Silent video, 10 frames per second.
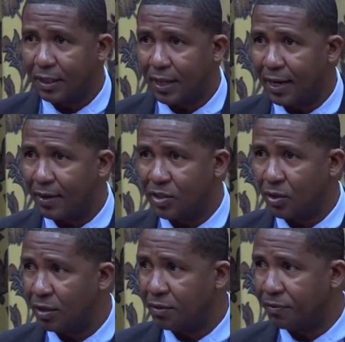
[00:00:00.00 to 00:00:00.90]
that there is
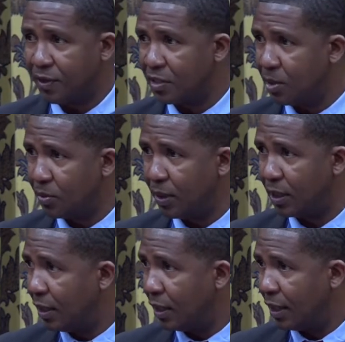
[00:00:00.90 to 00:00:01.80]
no difference between
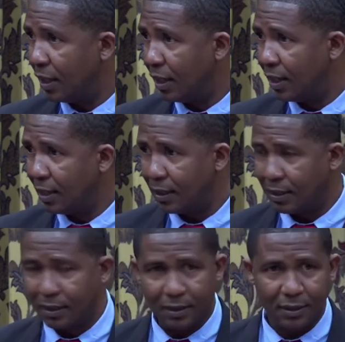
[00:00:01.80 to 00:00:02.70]

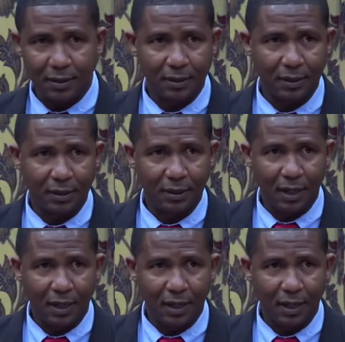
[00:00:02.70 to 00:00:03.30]
a